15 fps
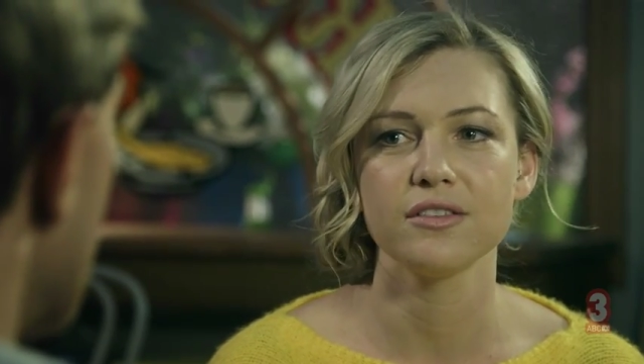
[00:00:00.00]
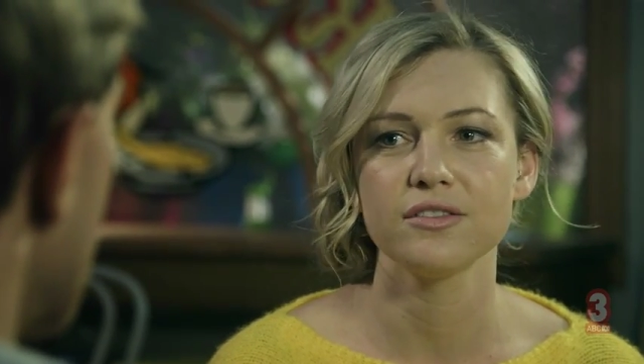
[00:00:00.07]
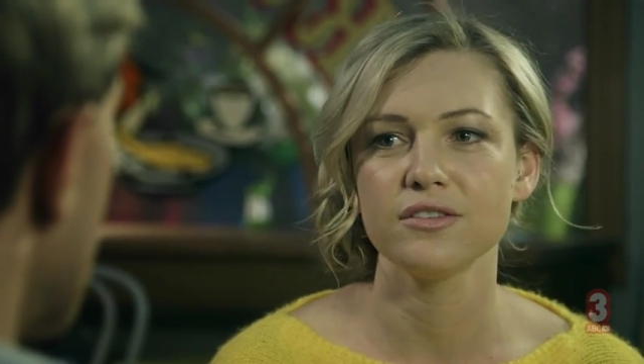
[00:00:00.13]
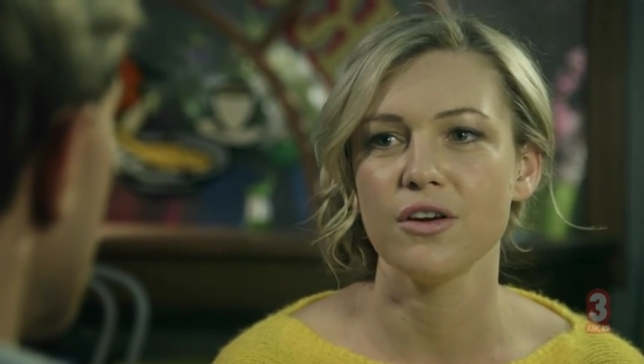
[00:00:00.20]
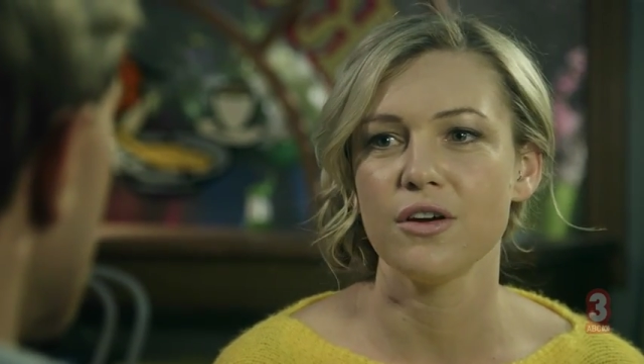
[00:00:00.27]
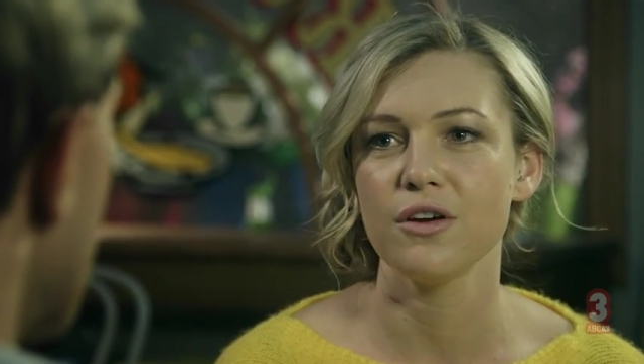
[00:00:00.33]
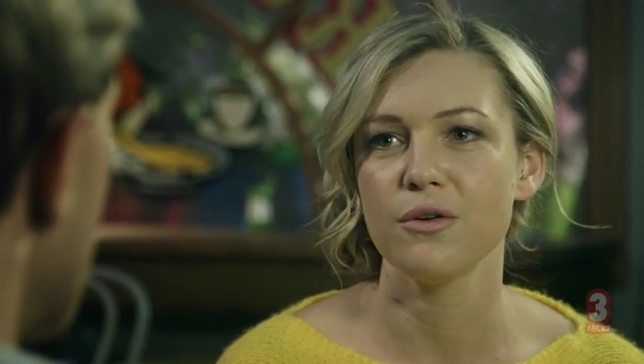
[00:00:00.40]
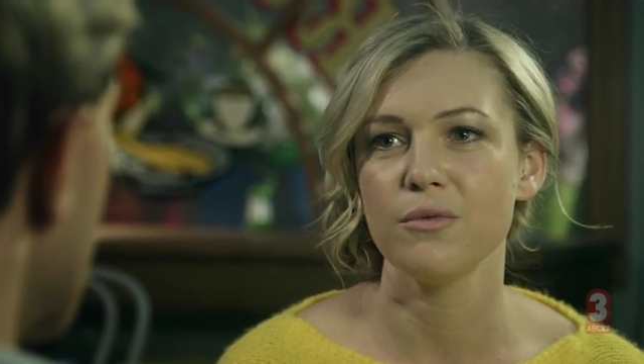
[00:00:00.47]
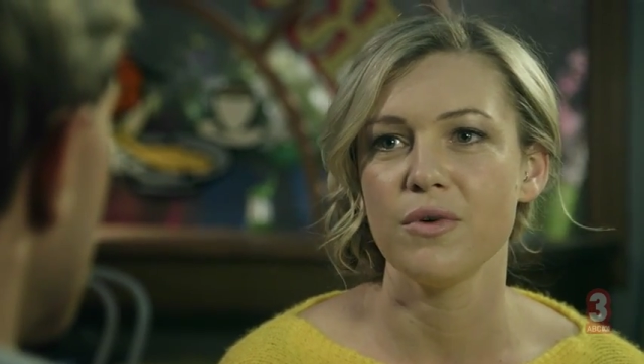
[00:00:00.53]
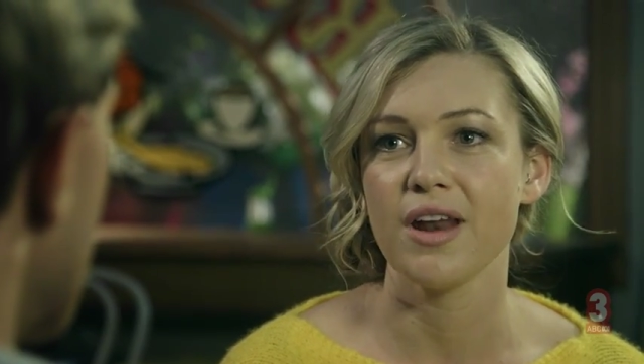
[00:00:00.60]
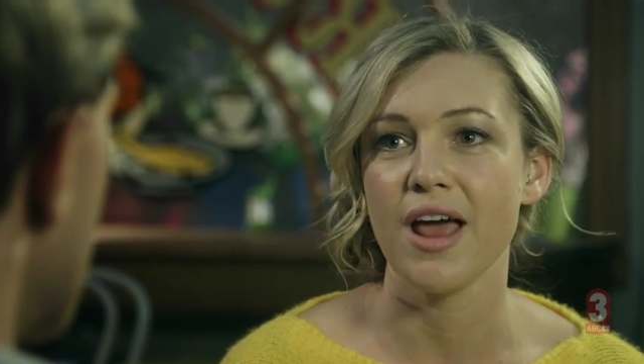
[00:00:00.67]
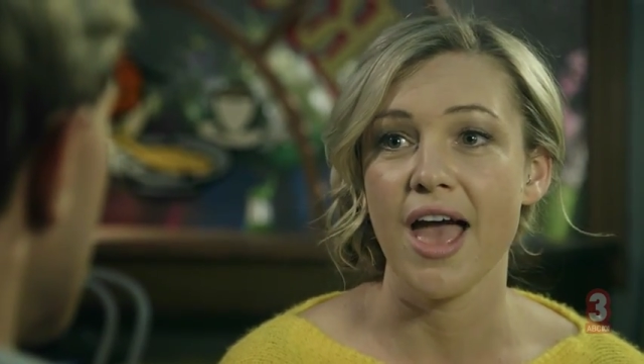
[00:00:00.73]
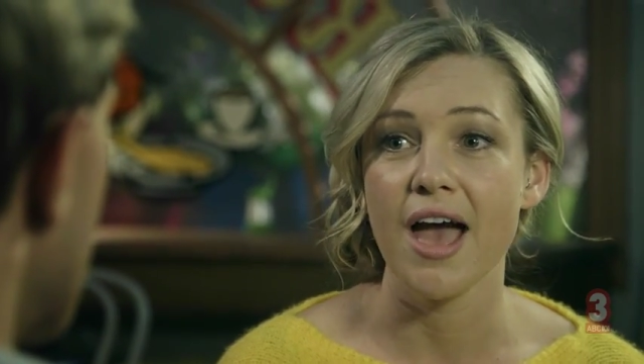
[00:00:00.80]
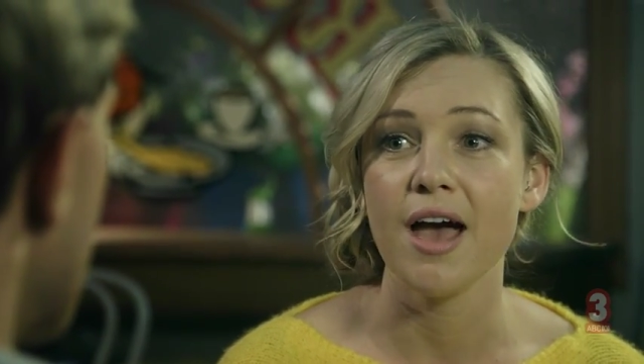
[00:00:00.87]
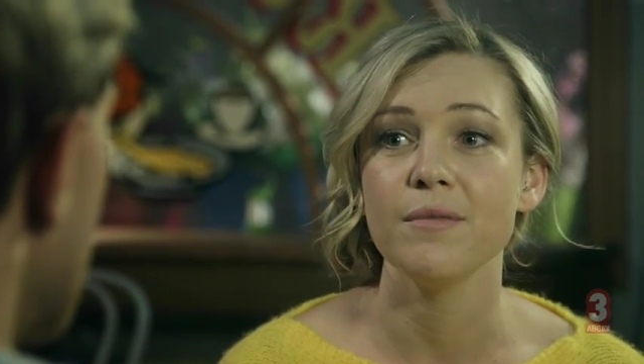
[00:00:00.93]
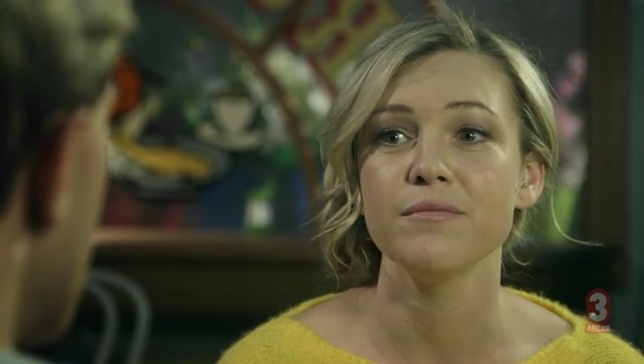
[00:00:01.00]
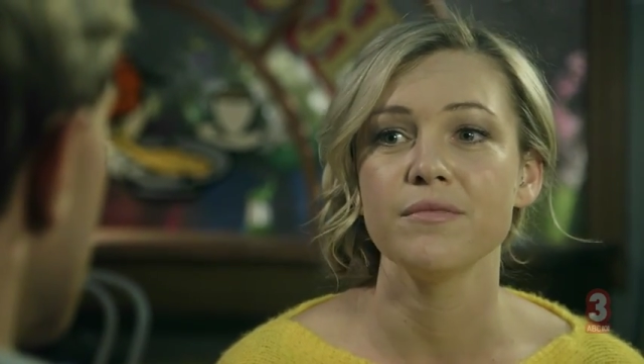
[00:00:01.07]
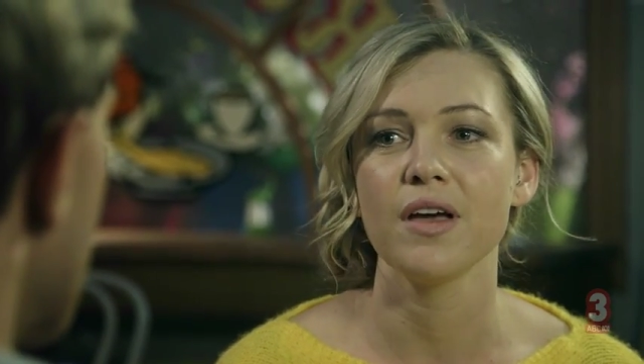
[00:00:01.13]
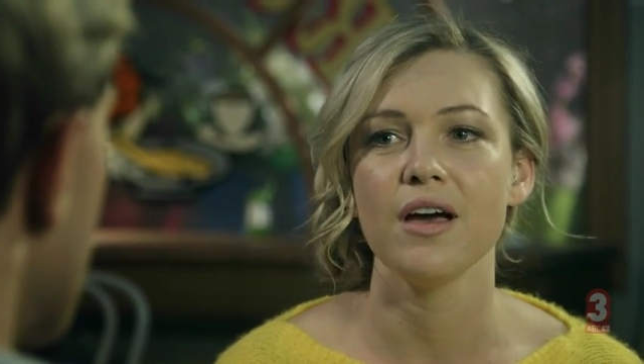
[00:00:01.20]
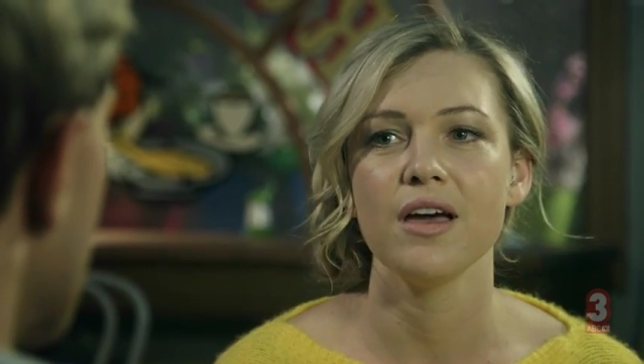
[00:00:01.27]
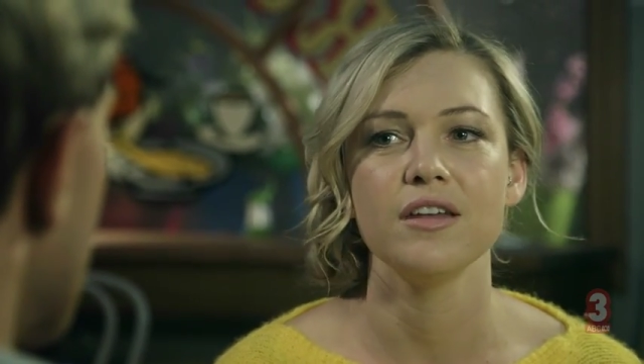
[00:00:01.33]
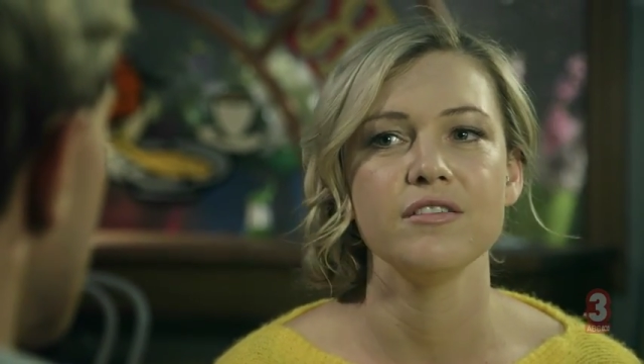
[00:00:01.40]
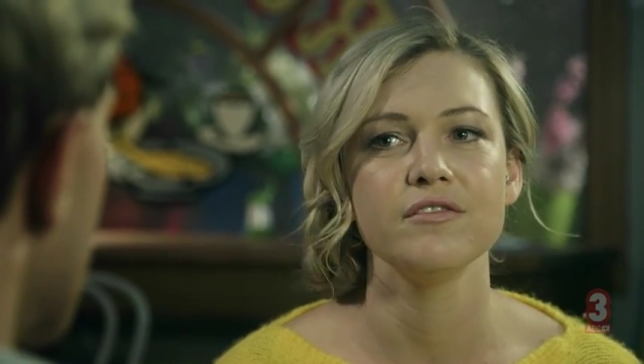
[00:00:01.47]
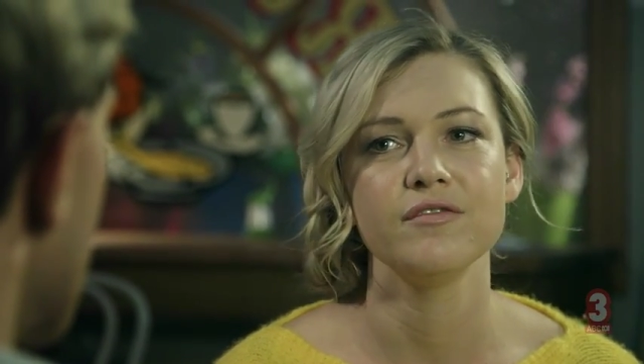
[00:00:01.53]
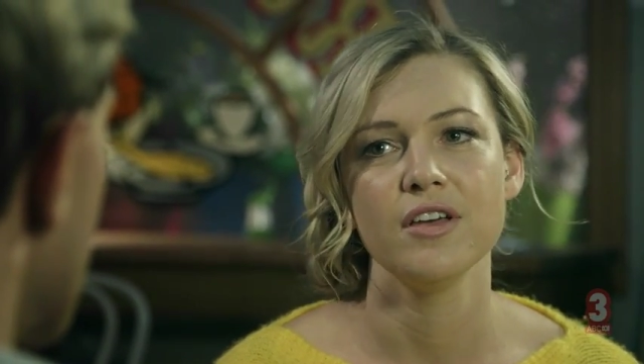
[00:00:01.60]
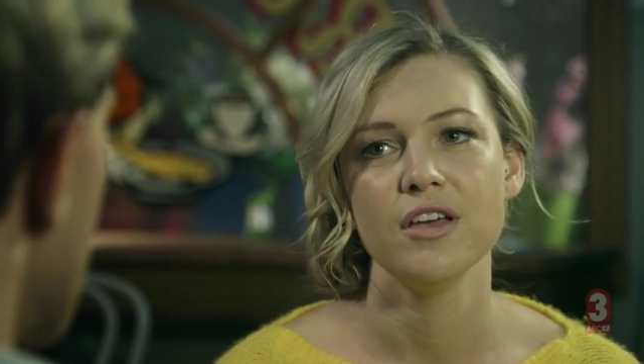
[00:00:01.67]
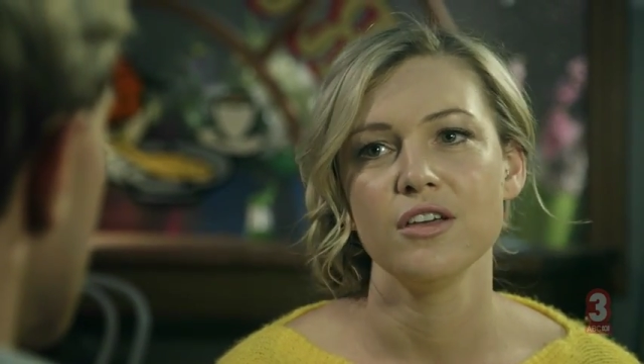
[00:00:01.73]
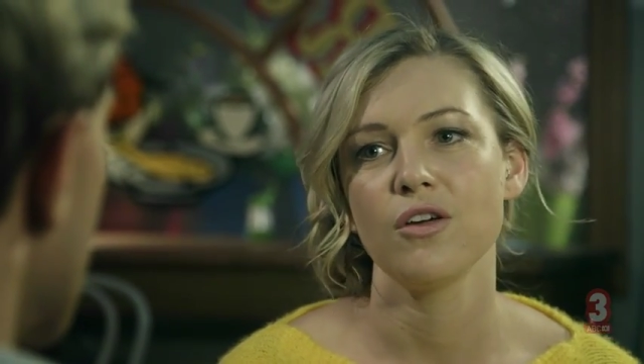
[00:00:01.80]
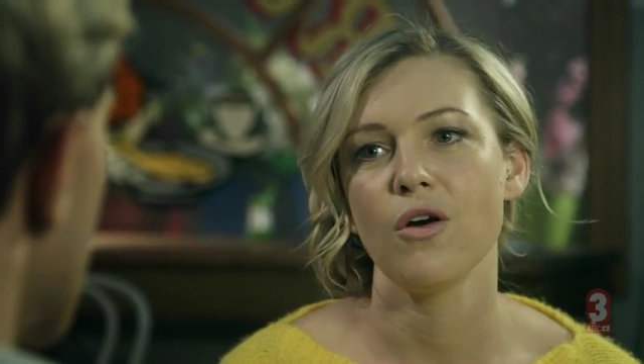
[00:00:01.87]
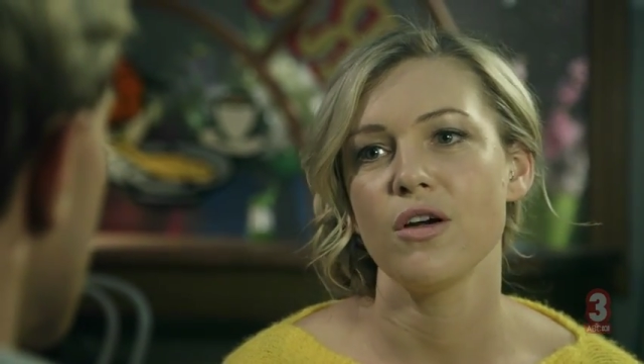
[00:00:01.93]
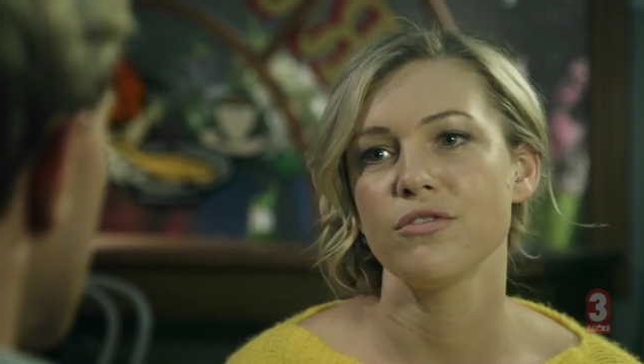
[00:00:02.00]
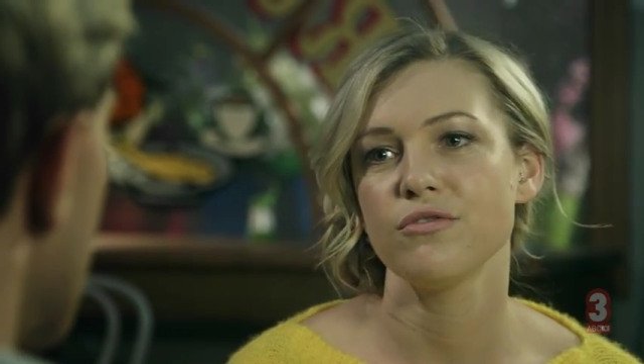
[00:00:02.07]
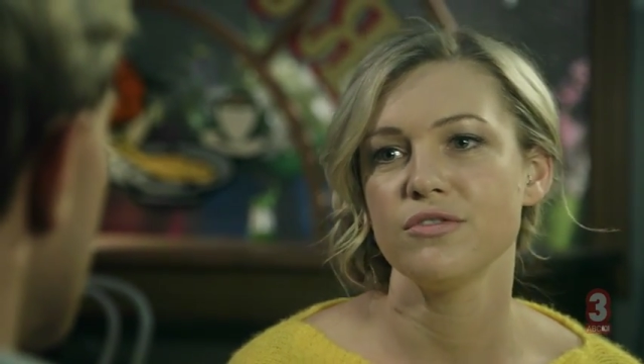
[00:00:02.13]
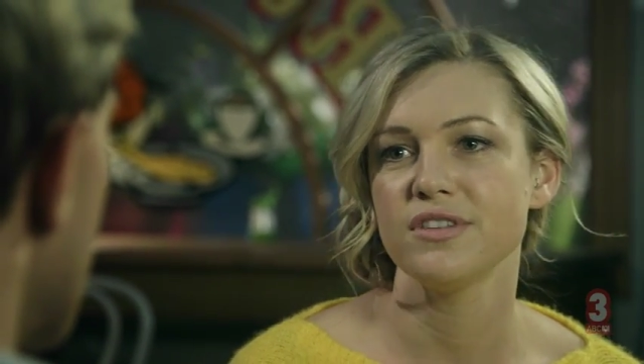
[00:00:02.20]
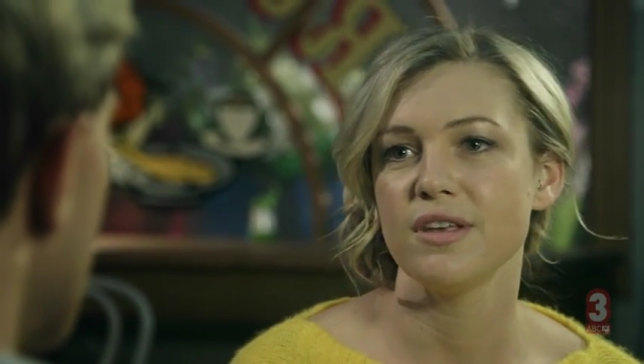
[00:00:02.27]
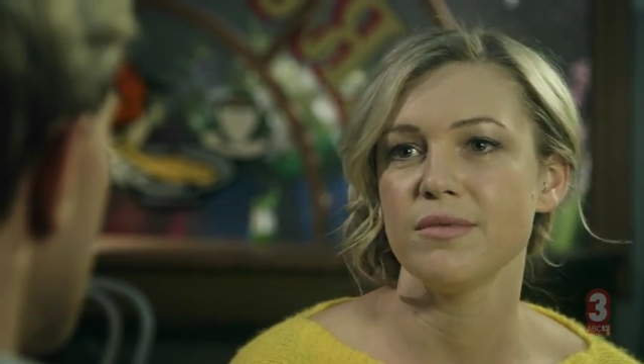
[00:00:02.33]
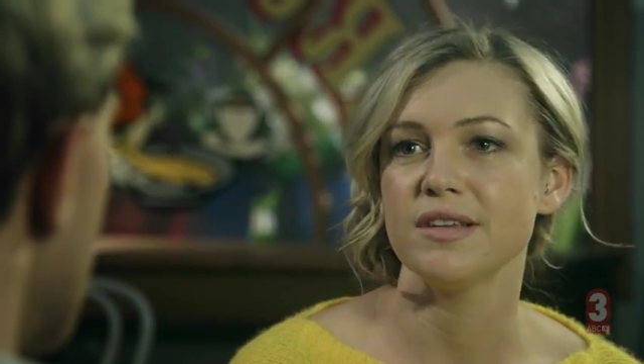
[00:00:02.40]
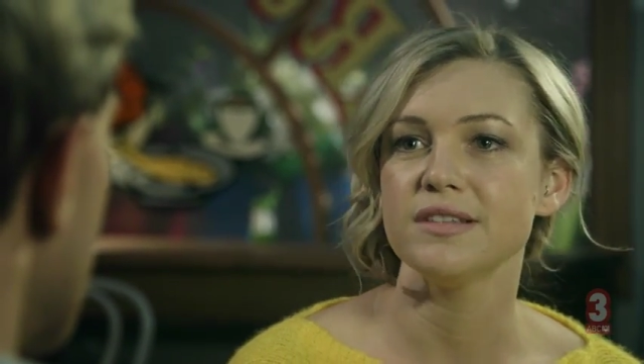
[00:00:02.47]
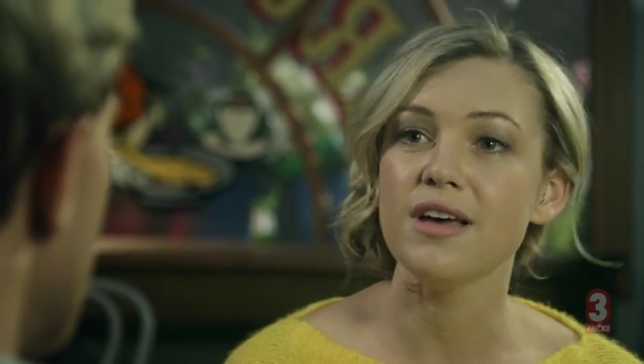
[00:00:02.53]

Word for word: So when I am kind of going through something